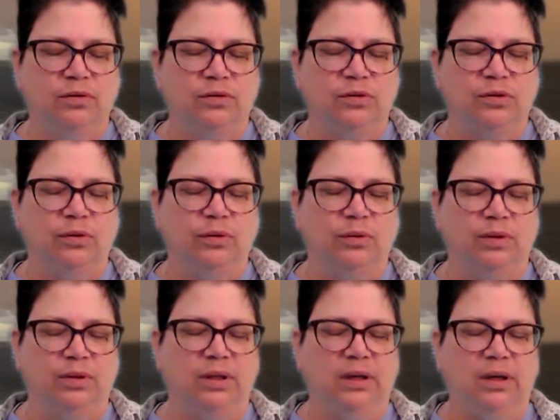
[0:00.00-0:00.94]
to
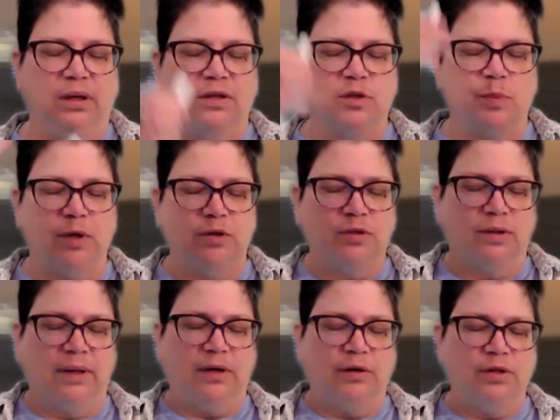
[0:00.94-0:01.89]
the
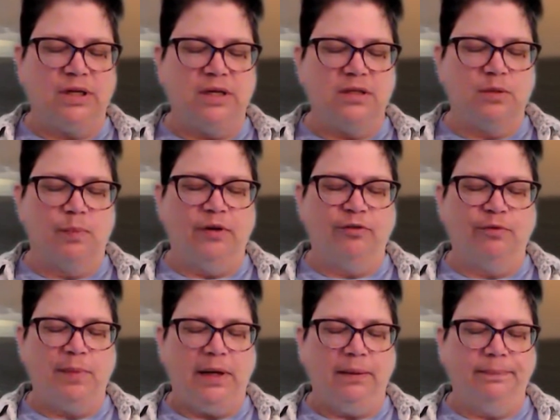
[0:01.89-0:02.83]
spiritual energies
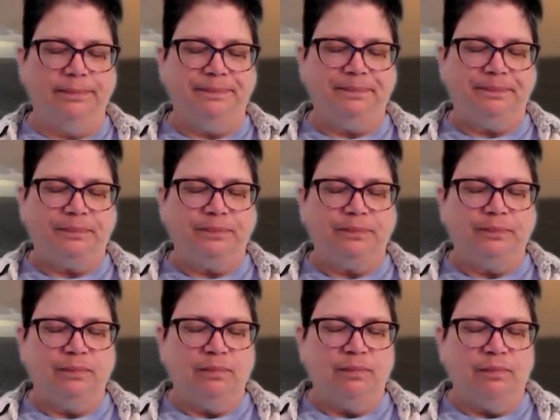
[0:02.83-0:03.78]
above me,
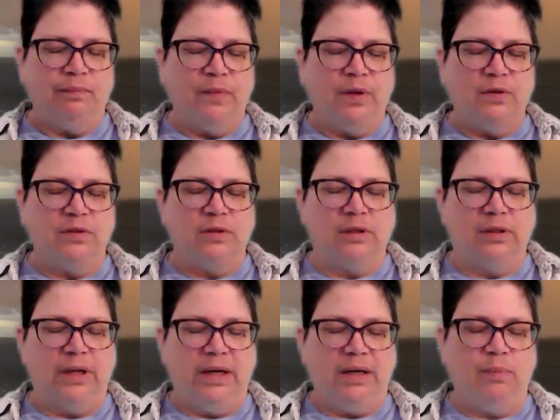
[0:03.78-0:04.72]
to the
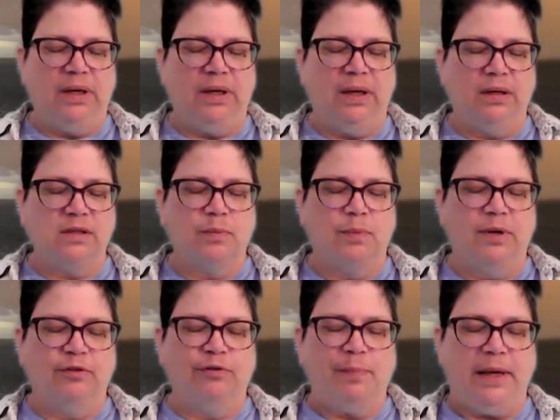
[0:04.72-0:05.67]
light beings
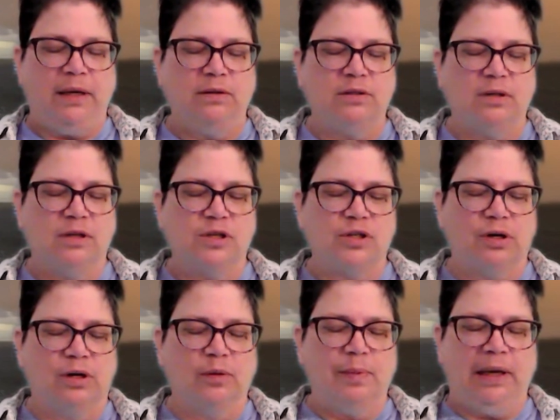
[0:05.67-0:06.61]
above me, to the
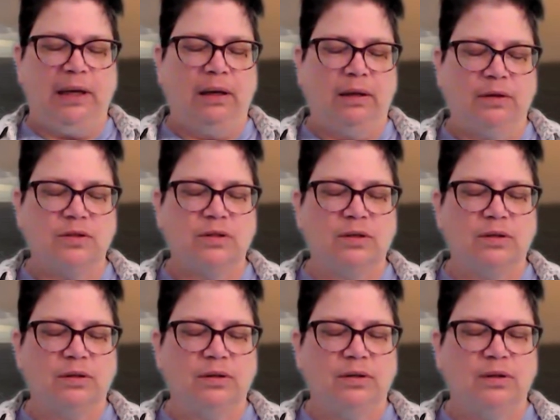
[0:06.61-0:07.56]
star beings,
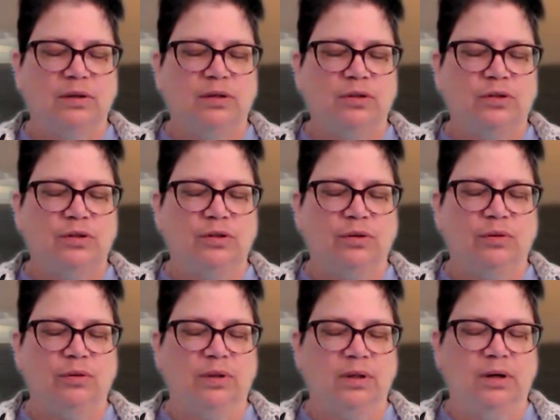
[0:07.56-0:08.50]

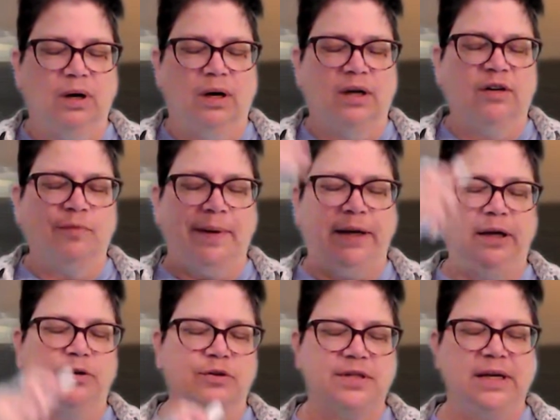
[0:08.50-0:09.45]
to the God of my
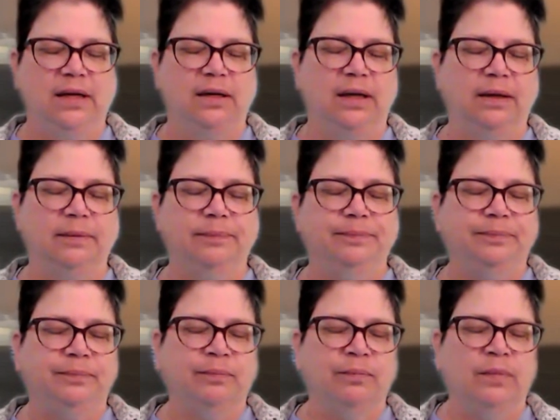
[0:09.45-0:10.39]
understanding,
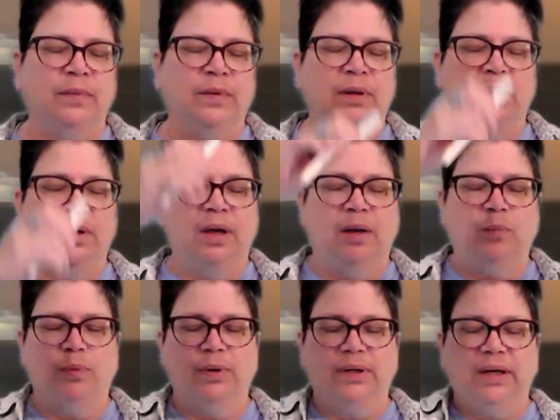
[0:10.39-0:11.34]

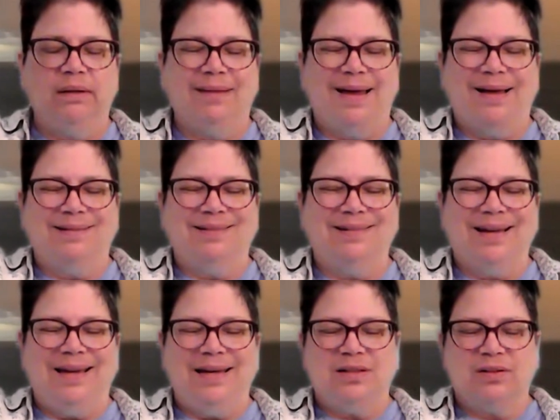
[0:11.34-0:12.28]
and bringing that
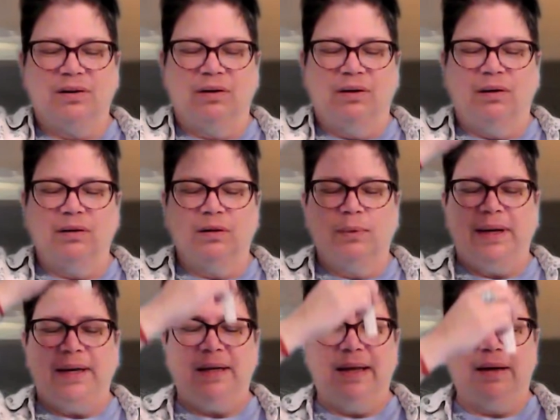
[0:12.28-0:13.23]
light all the
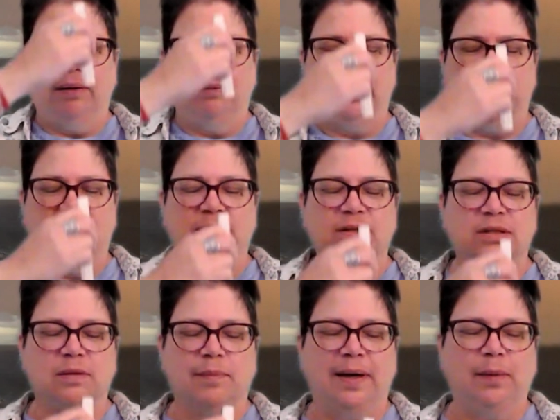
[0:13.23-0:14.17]
way down
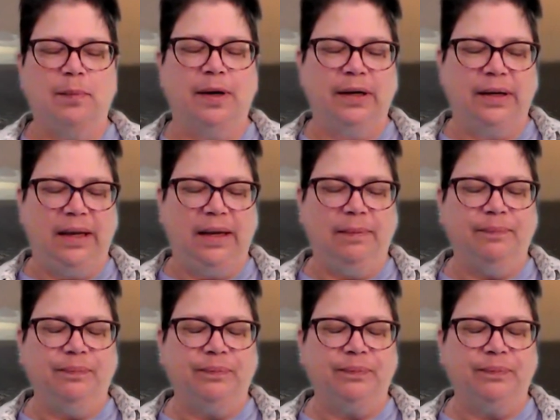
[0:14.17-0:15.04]
into my body,